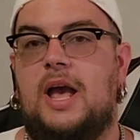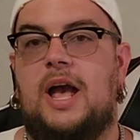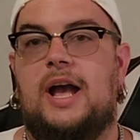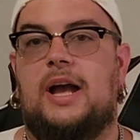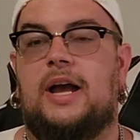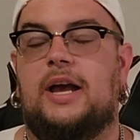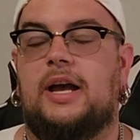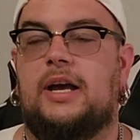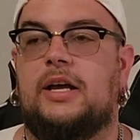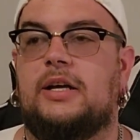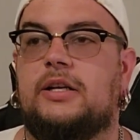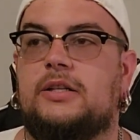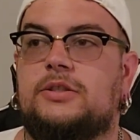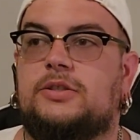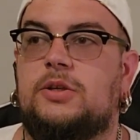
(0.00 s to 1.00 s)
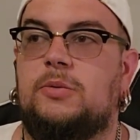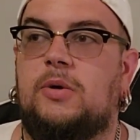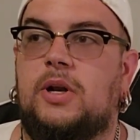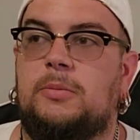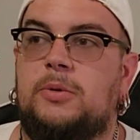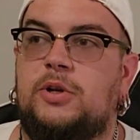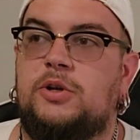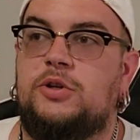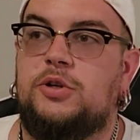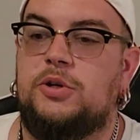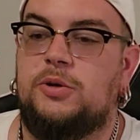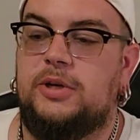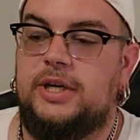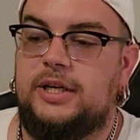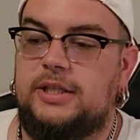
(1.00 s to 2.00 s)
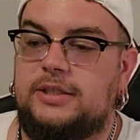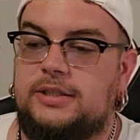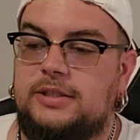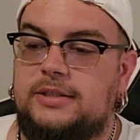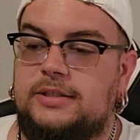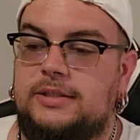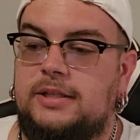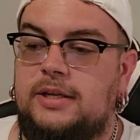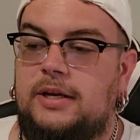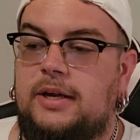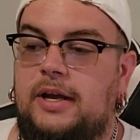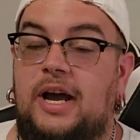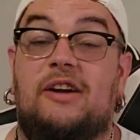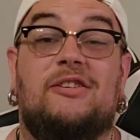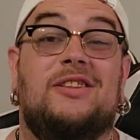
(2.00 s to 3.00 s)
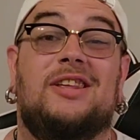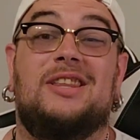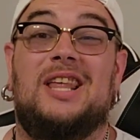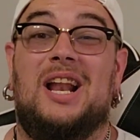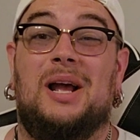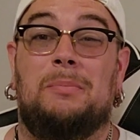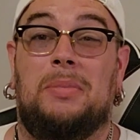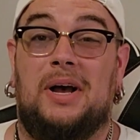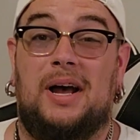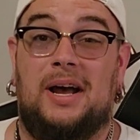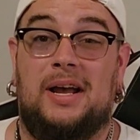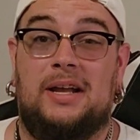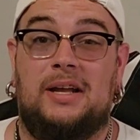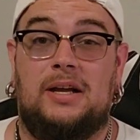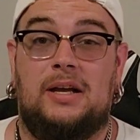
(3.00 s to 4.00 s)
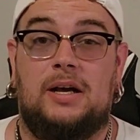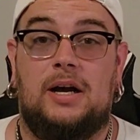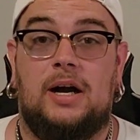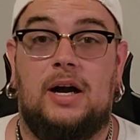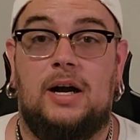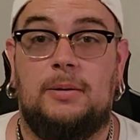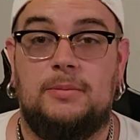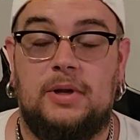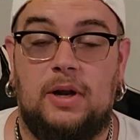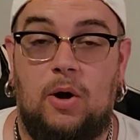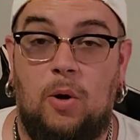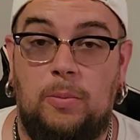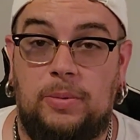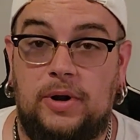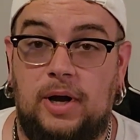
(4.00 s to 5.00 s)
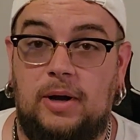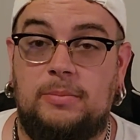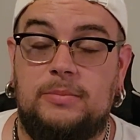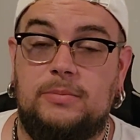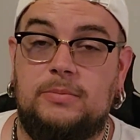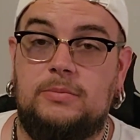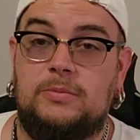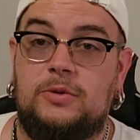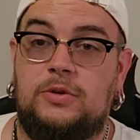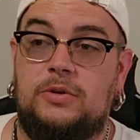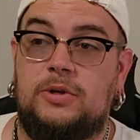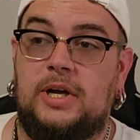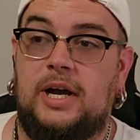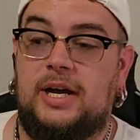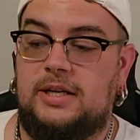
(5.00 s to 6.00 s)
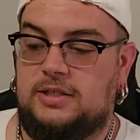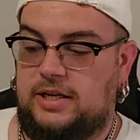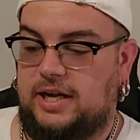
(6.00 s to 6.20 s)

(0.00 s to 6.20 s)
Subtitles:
And so what I'm going to do is everything that I buy, I'm going to open up with you guys.